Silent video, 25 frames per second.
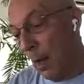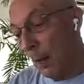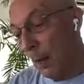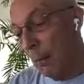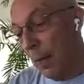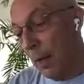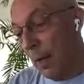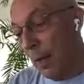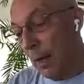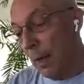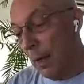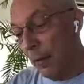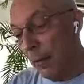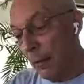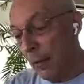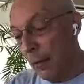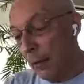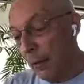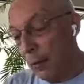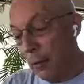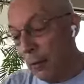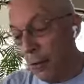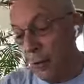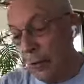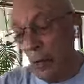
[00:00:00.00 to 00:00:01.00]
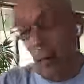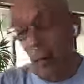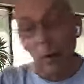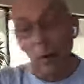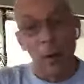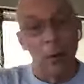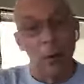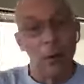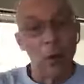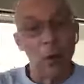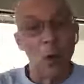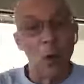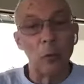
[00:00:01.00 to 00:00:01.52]
But the
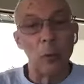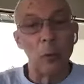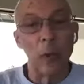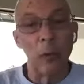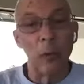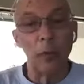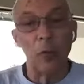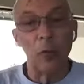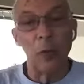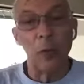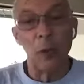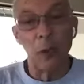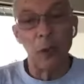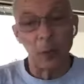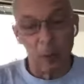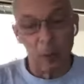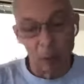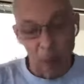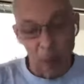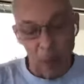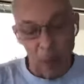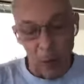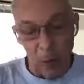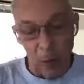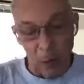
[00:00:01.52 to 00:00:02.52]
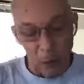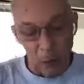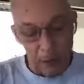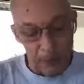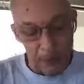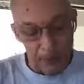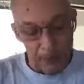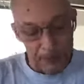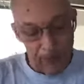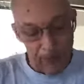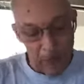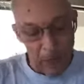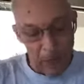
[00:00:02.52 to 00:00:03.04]
Toastmaster needs some helpers,
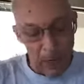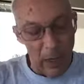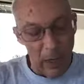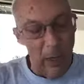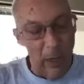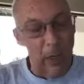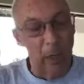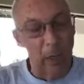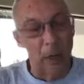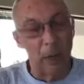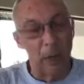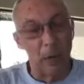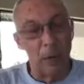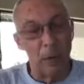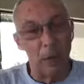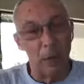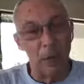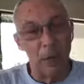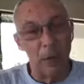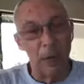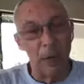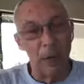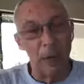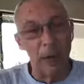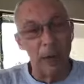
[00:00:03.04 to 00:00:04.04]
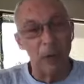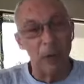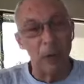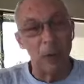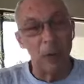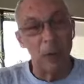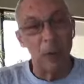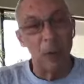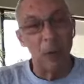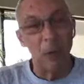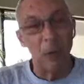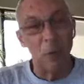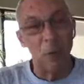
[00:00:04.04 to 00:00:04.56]
and each
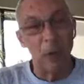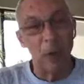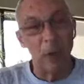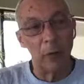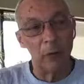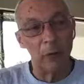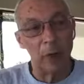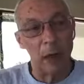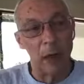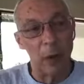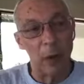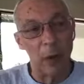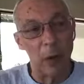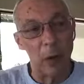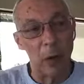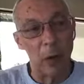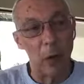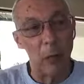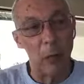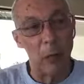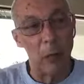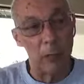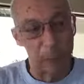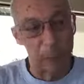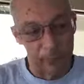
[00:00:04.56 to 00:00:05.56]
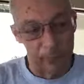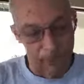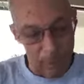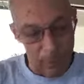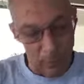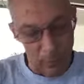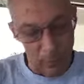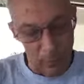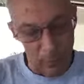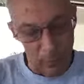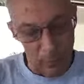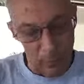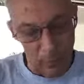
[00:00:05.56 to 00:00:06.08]
meeting we assign helpers
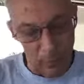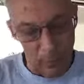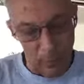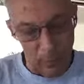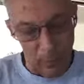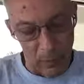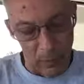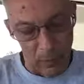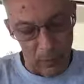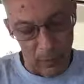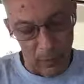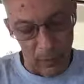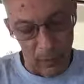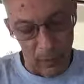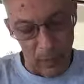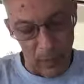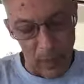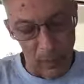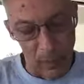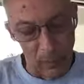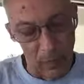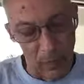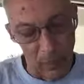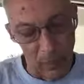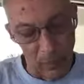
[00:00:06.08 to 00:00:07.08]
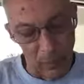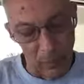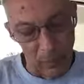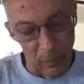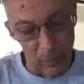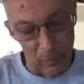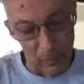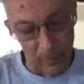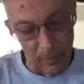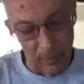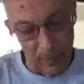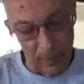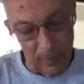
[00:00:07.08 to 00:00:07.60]
from
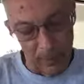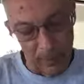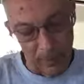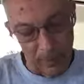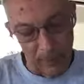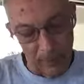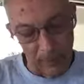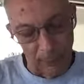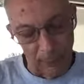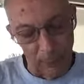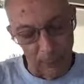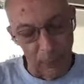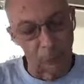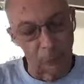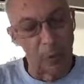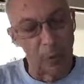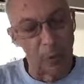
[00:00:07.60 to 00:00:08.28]
volunteers. First